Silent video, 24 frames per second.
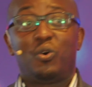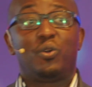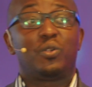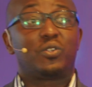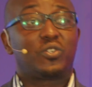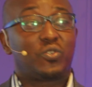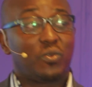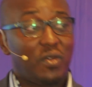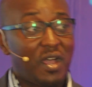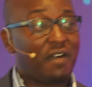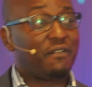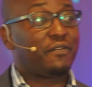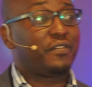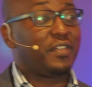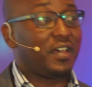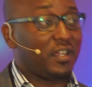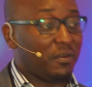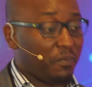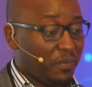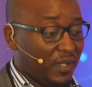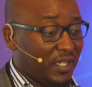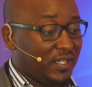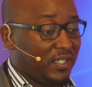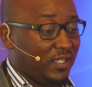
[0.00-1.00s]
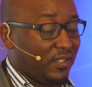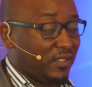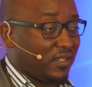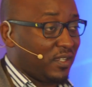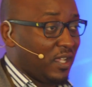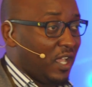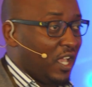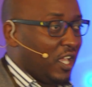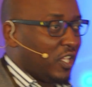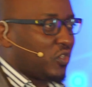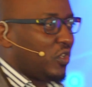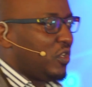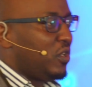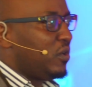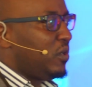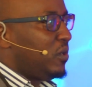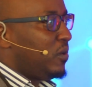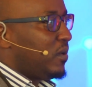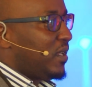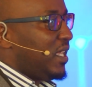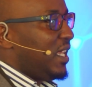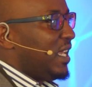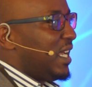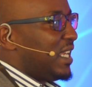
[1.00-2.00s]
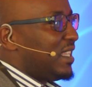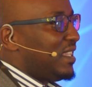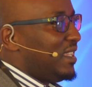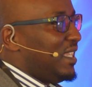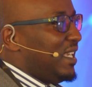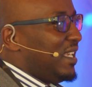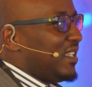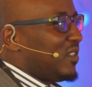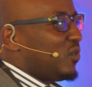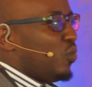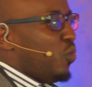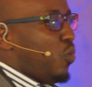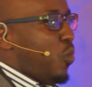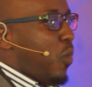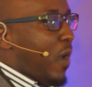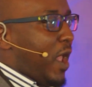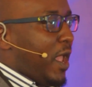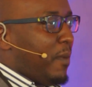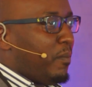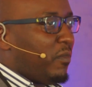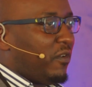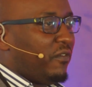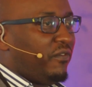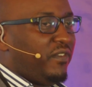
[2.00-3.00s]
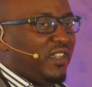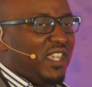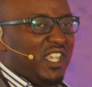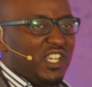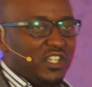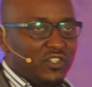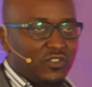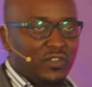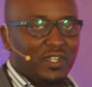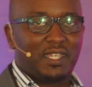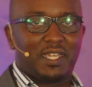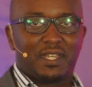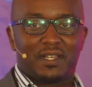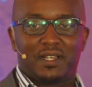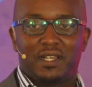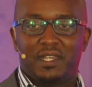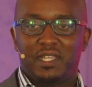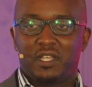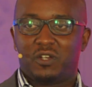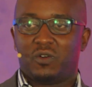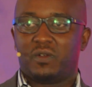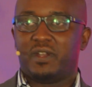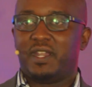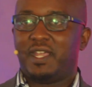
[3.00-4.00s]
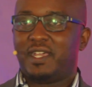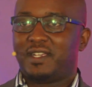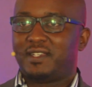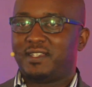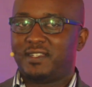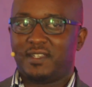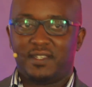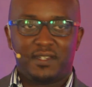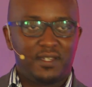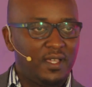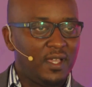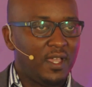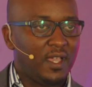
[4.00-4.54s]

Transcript: also have third parties. So you're looking at this web of intricately connected